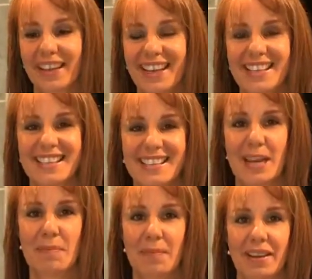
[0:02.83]
it's
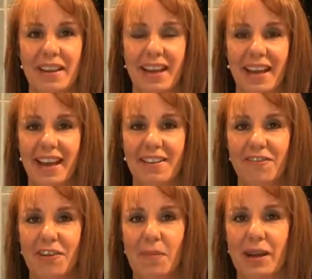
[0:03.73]
Sam
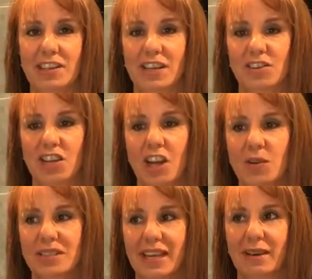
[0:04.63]
again from Ashdown
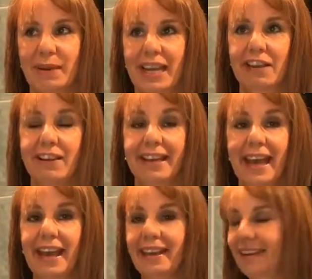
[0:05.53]
Jones and I'm here
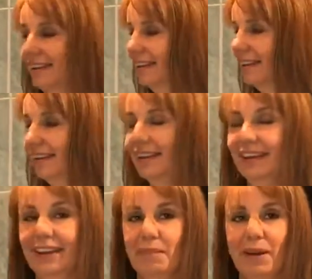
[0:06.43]
again
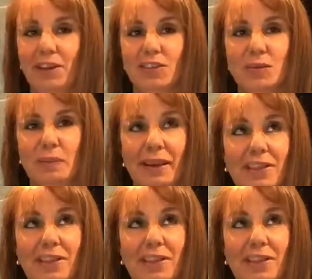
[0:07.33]
in my ensuite